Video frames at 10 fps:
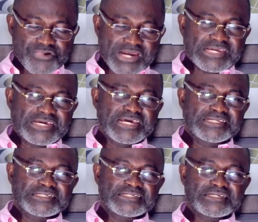
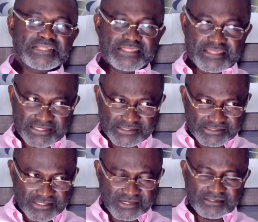eradicate
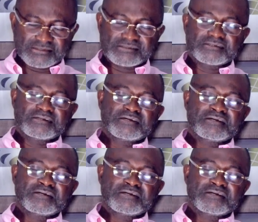these things,